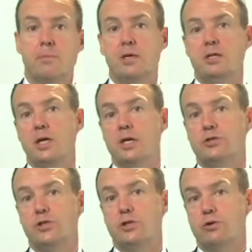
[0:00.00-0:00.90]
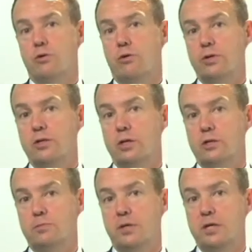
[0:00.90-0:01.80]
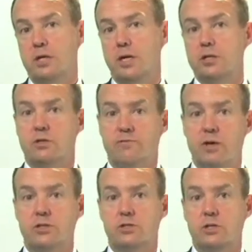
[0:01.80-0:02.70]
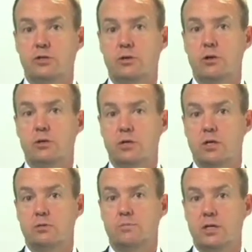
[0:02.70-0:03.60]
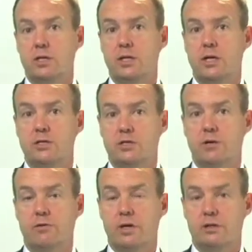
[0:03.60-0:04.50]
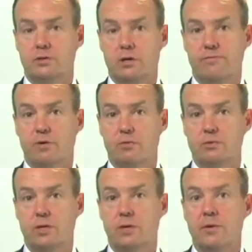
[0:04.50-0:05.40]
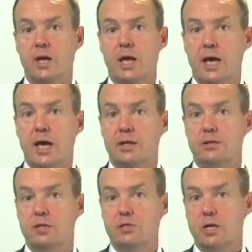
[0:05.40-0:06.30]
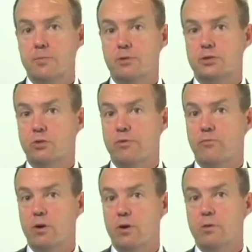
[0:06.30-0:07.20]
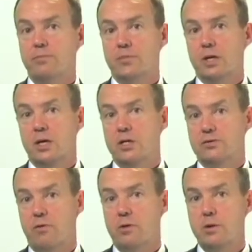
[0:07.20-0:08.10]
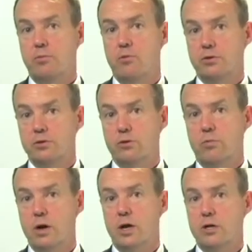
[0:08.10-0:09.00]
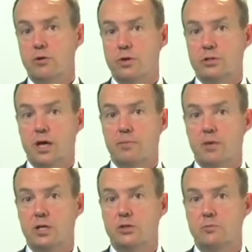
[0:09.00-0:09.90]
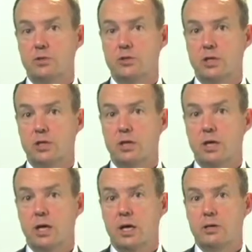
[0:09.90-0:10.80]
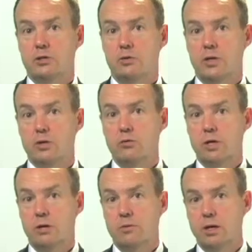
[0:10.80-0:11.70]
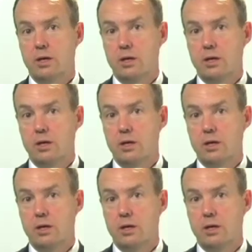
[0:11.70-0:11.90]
PDA seizure only does PDAs. Device seizure does PDAs and cell phones. And this type of software is very important to run on your examination machine so that you can